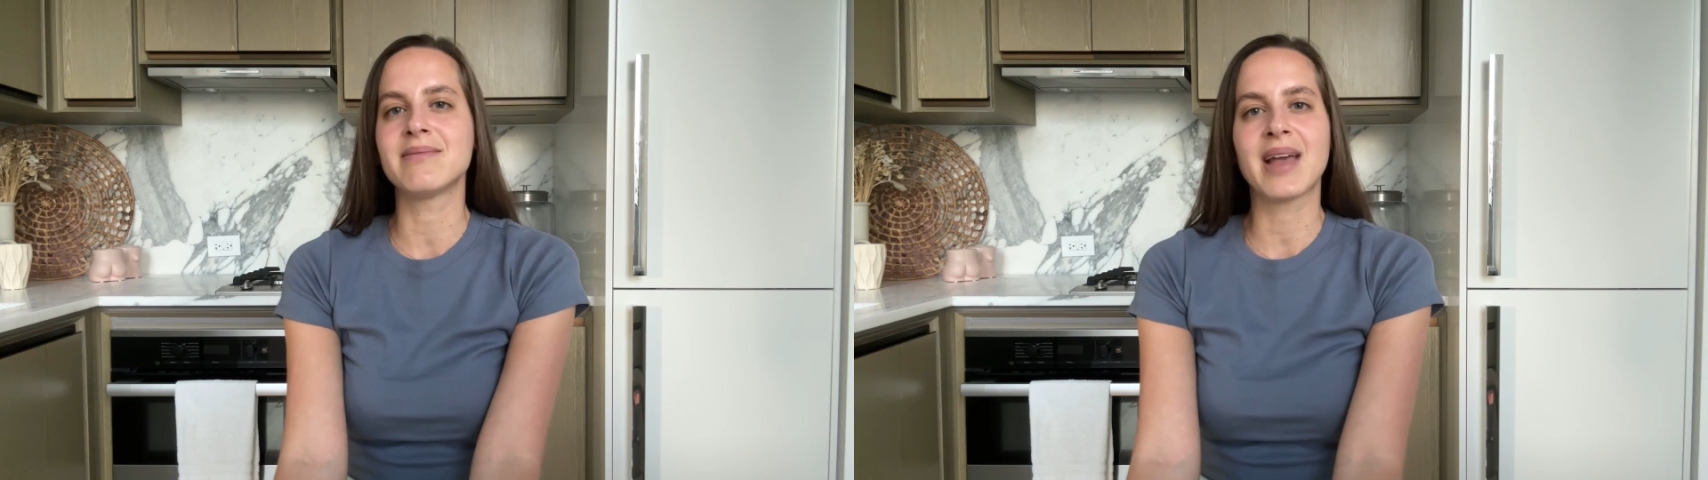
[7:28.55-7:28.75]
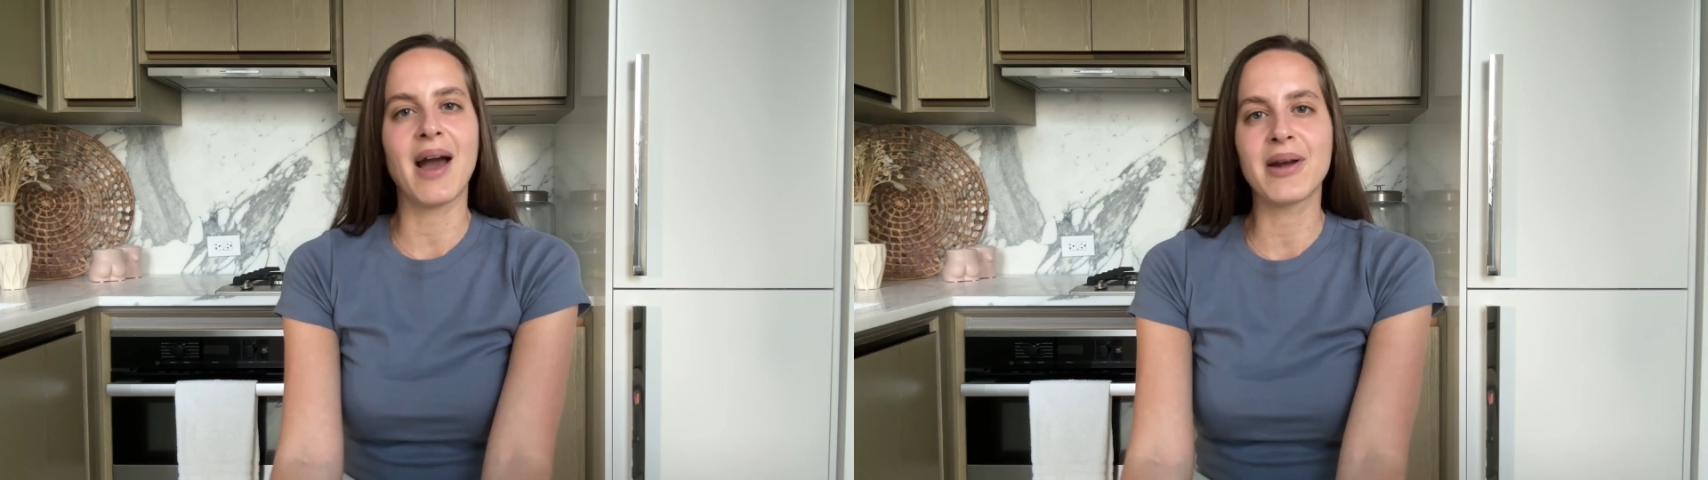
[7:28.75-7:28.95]

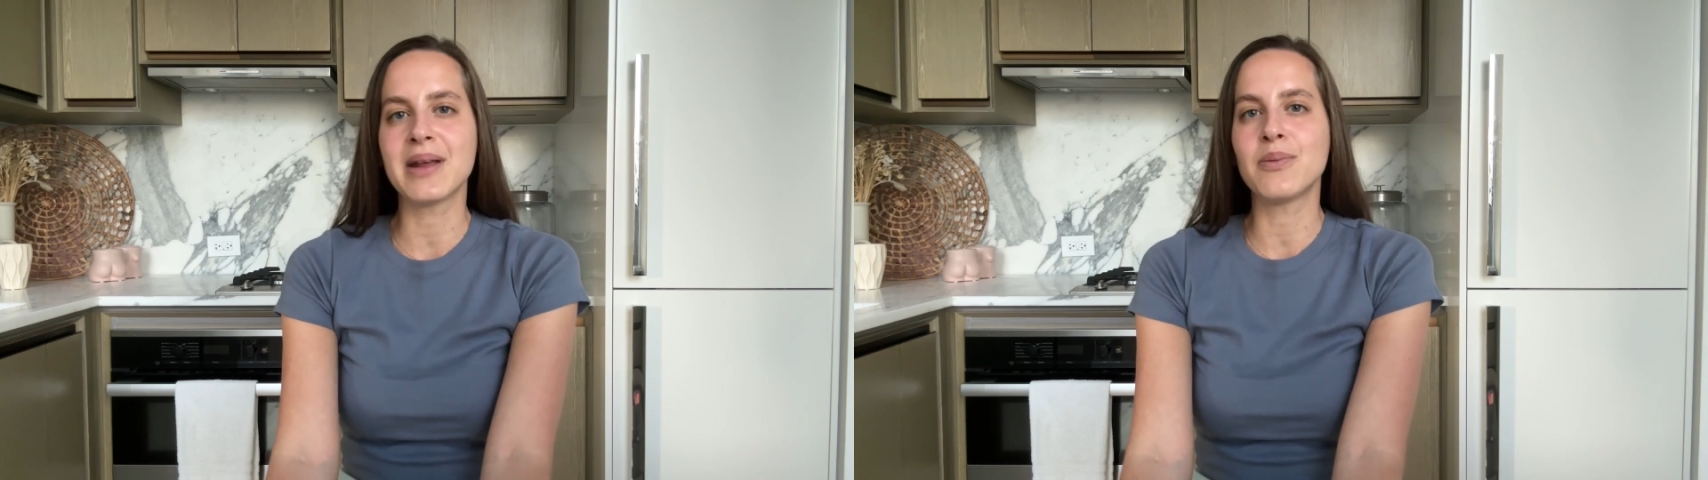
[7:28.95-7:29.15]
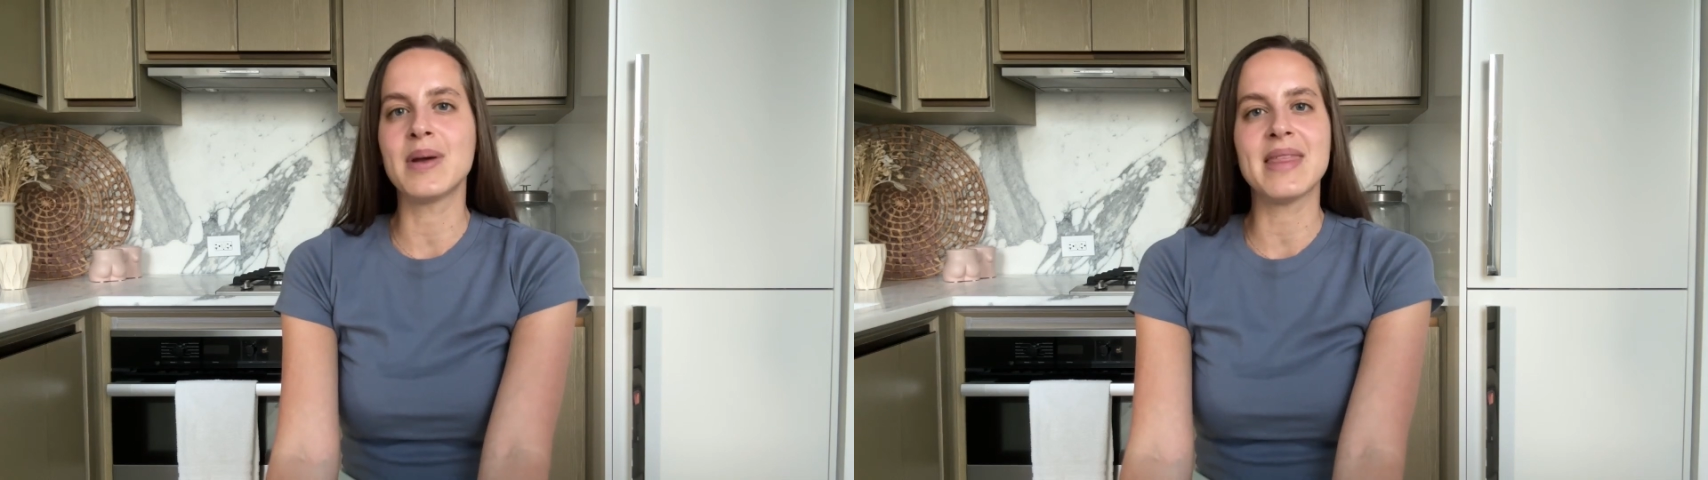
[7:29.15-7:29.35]

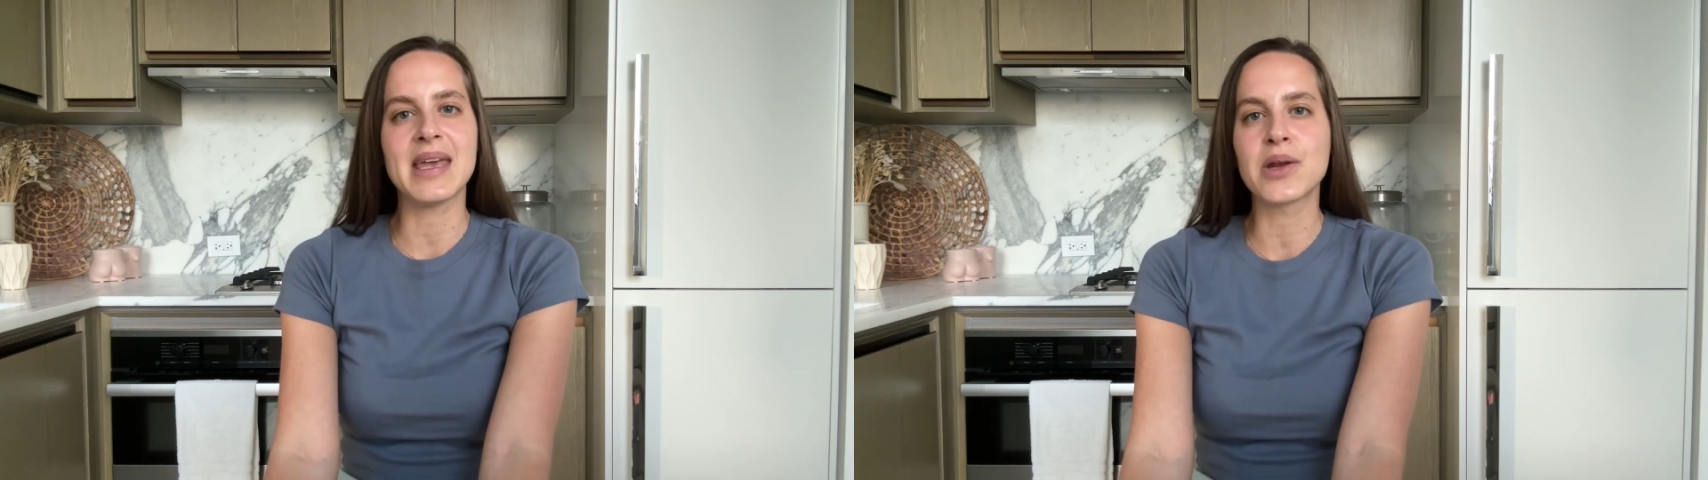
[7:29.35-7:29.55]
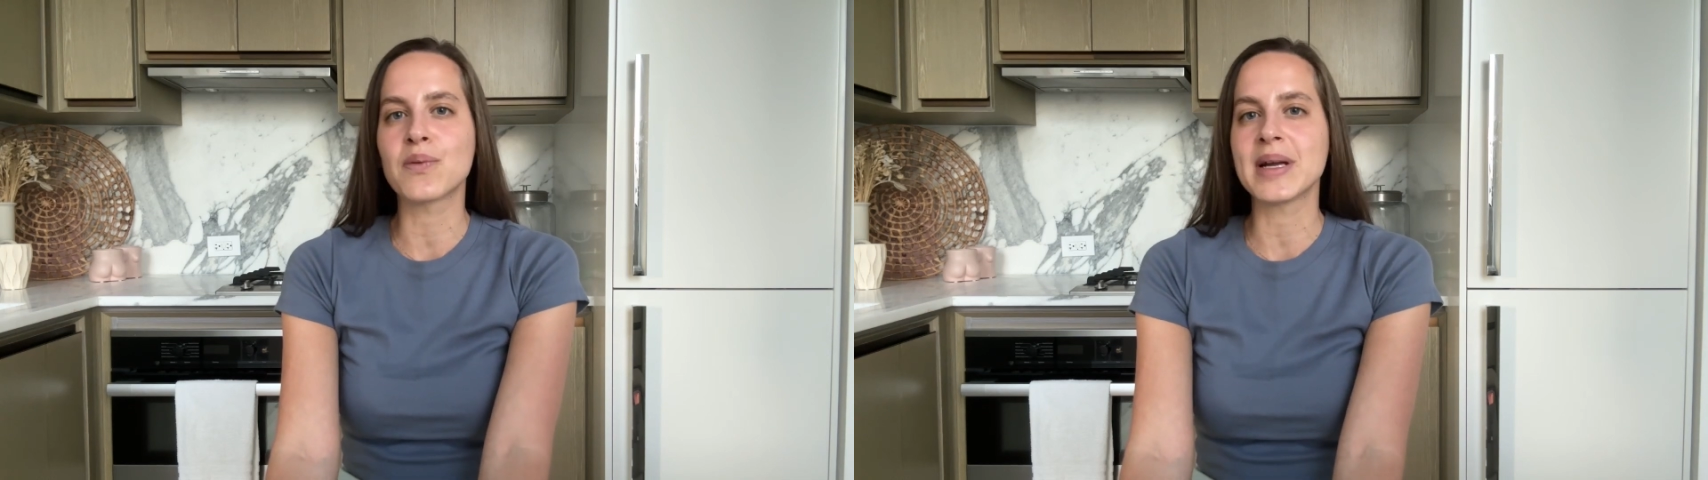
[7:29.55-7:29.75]
counted
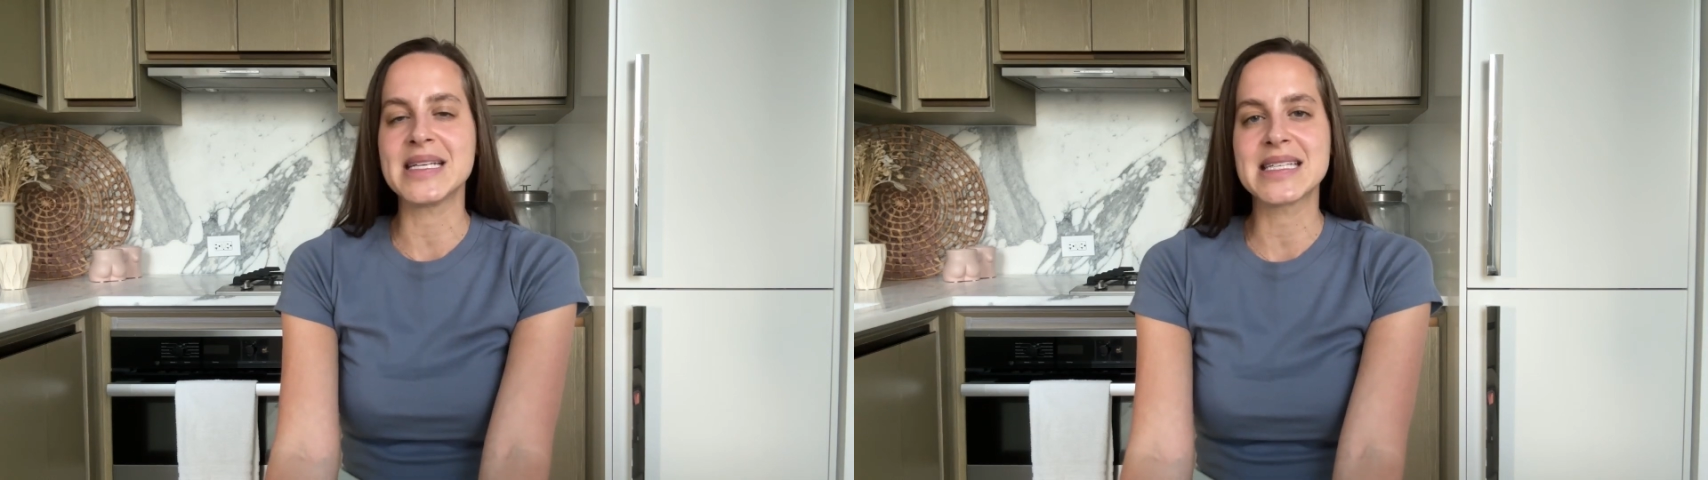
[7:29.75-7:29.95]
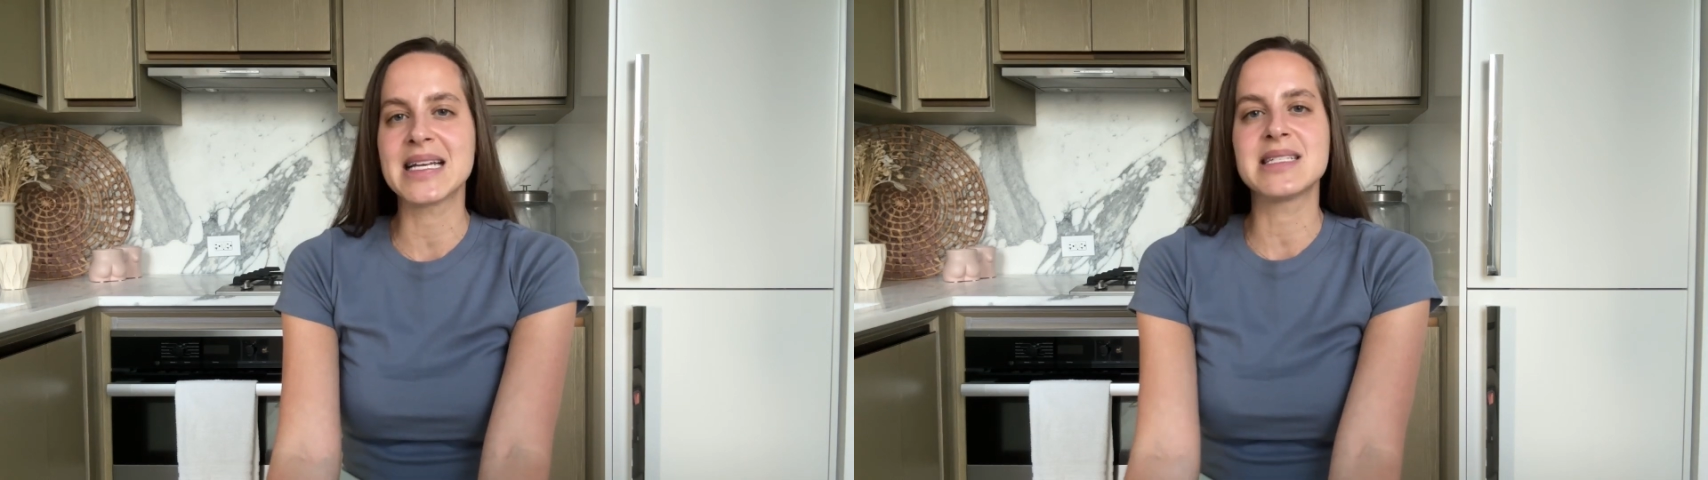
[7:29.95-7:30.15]
within
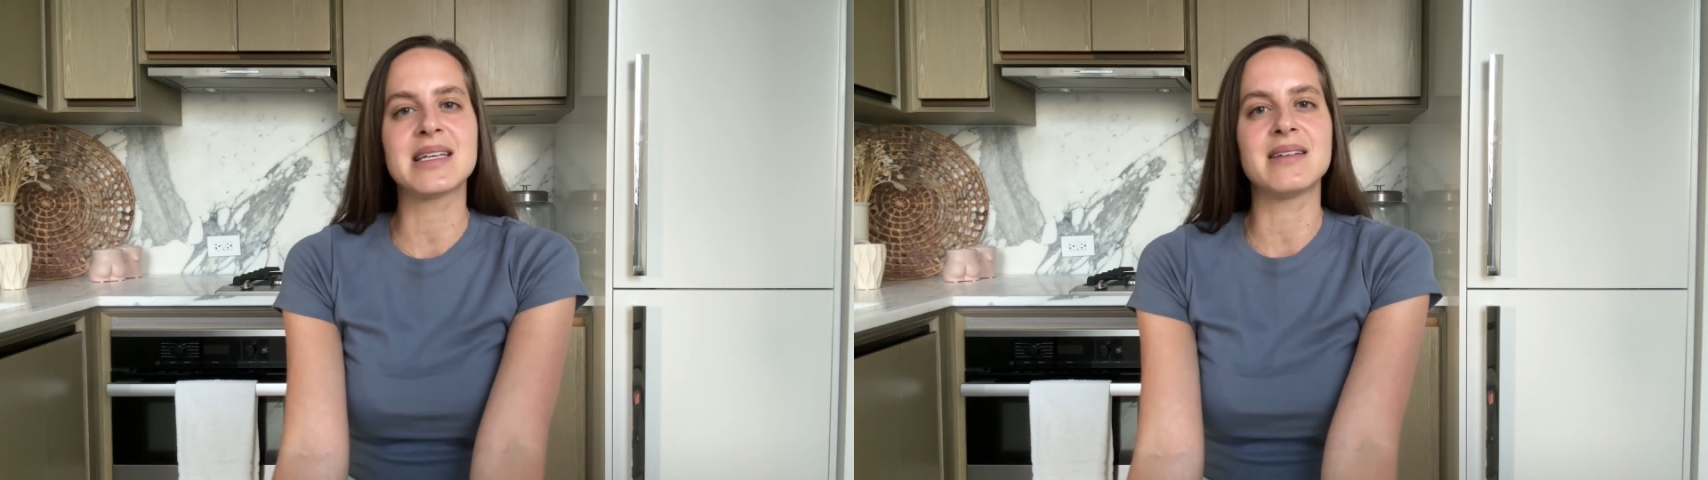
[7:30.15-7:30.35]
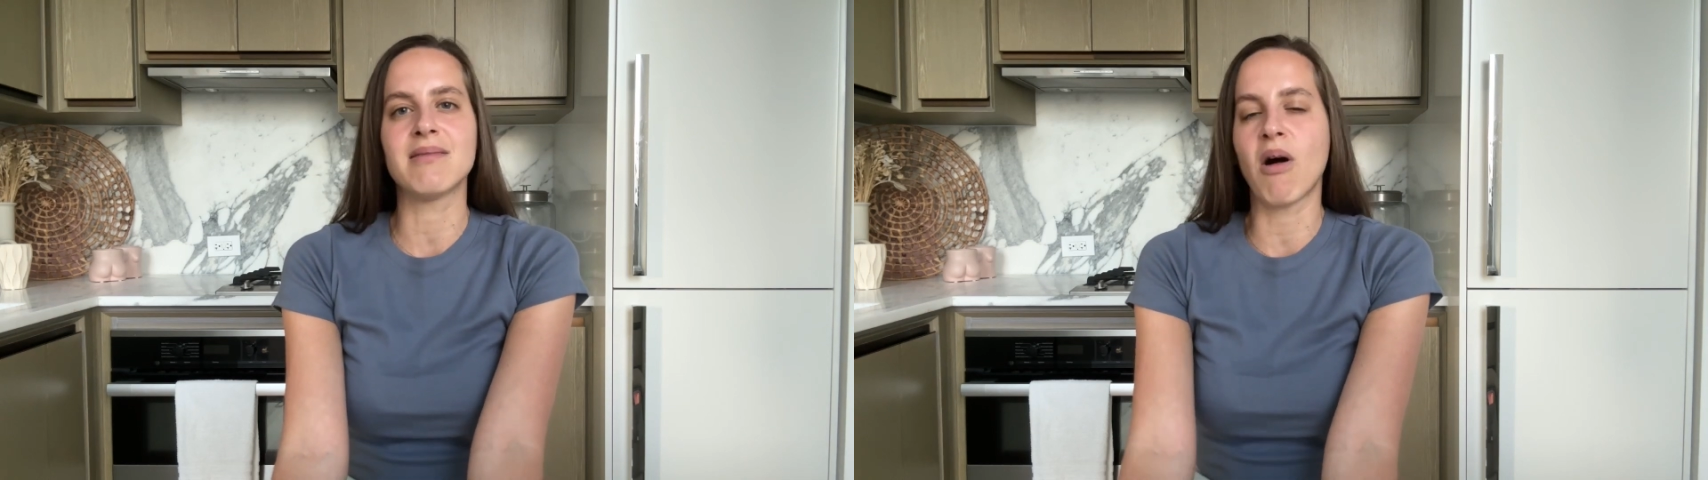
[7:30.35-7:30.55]
reason to